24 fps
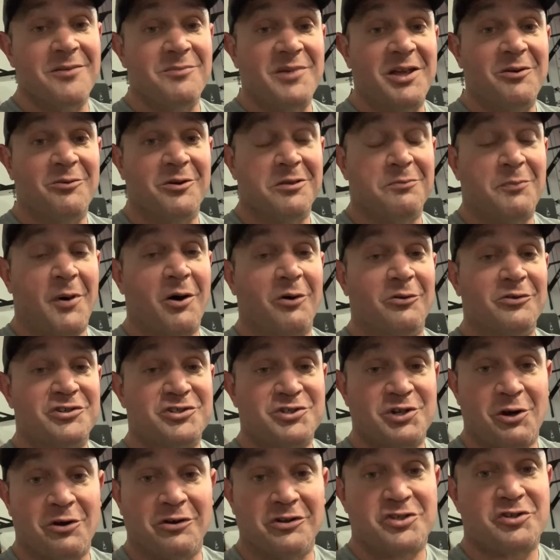to meet with Bones
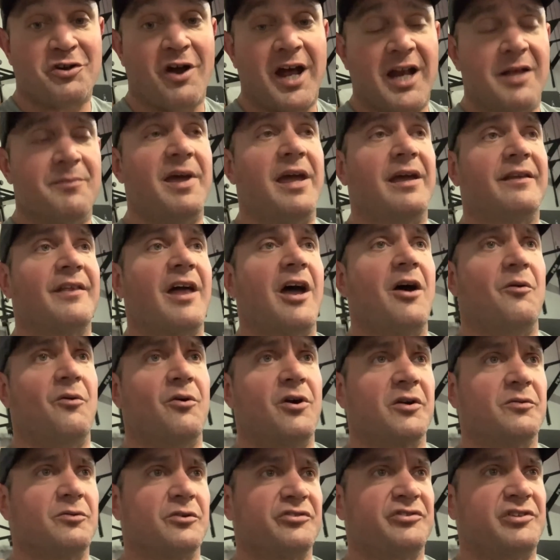Jones, trying to make that
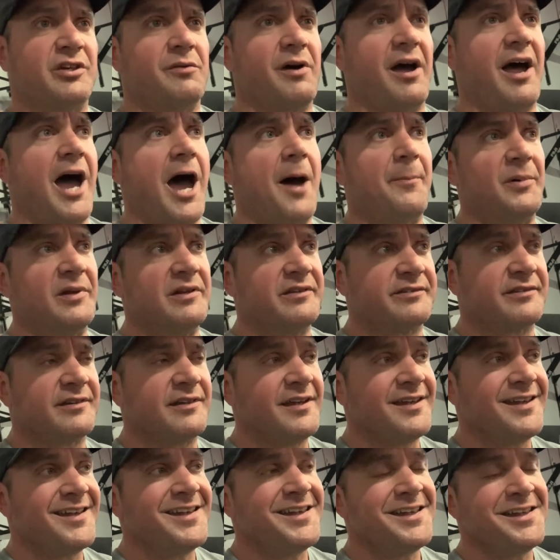work. We'll see what happens.
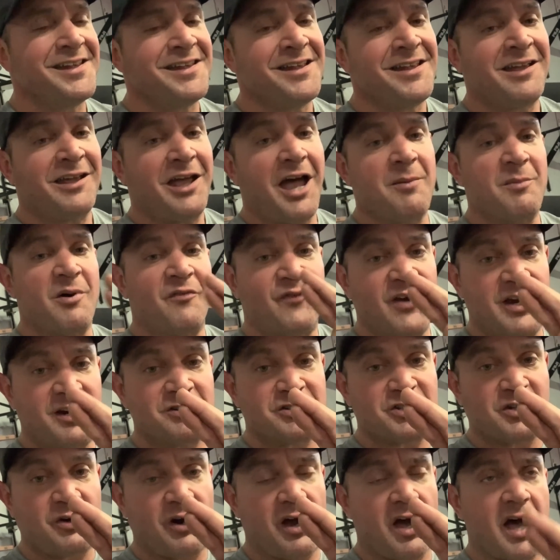Got my
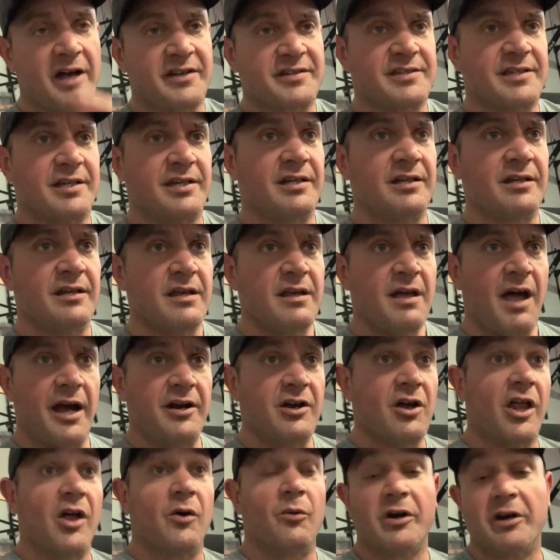fingers crossed. I
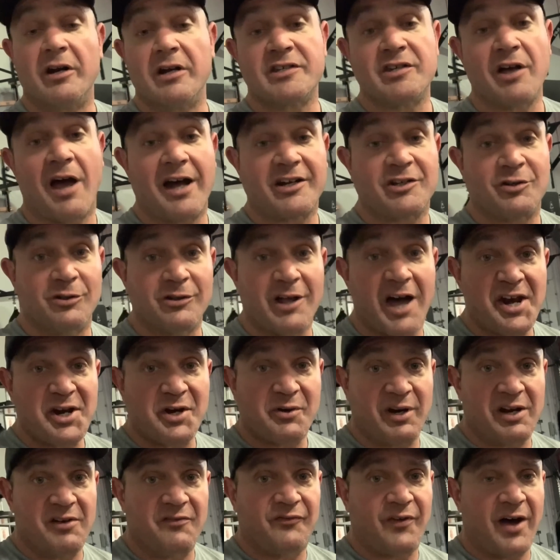know that we're going to talk to a lot of
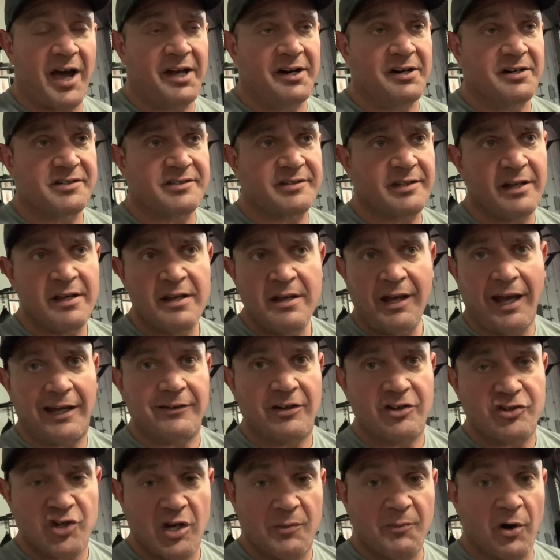great fighters and
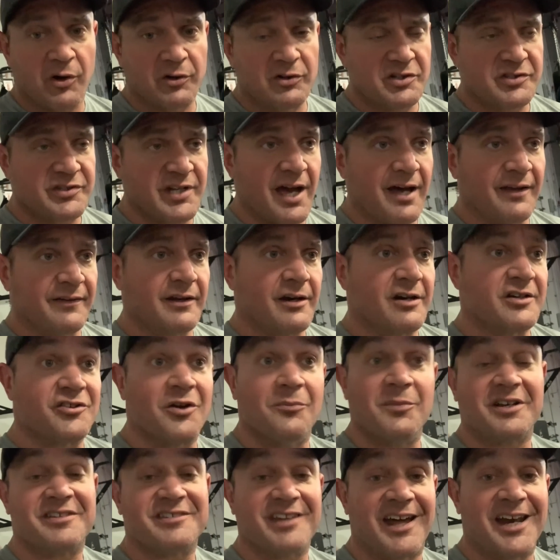the gym owners down there, so
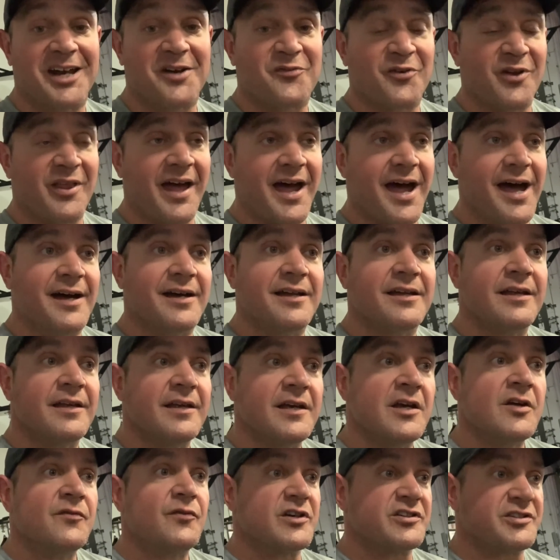I'm excited for
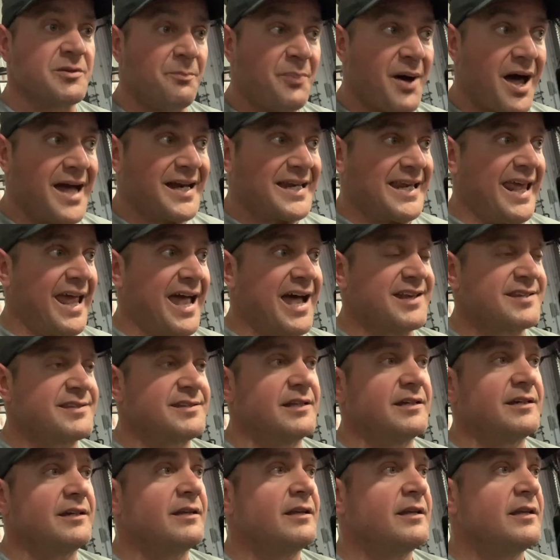that, for some
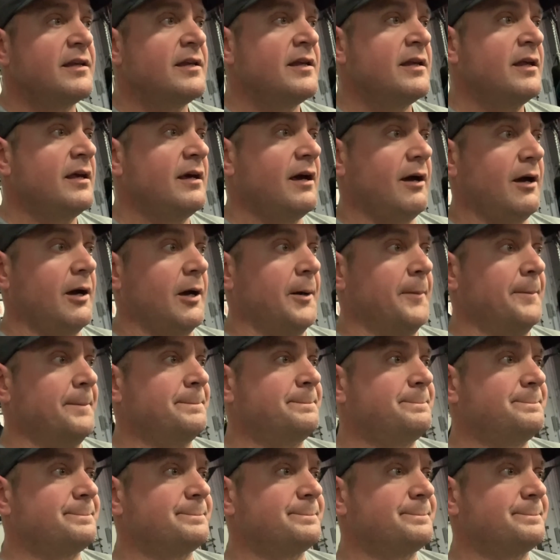podcasting. Um,